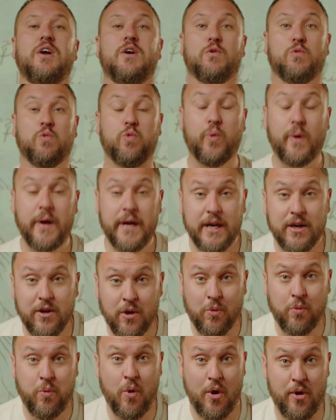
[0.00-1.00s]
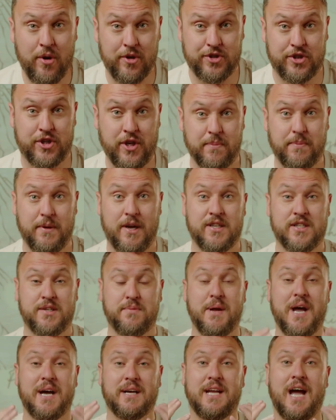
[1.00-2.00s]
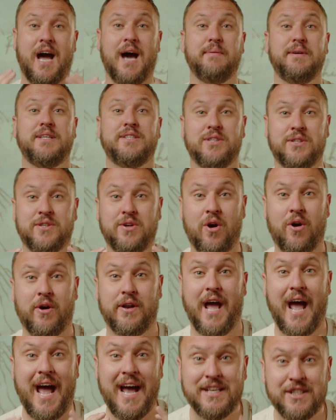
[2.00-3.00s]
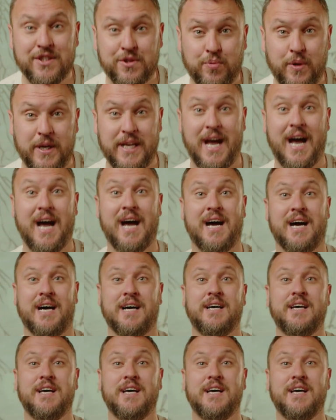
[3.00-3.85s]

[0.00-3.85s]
Real worship is about coming to God as we are,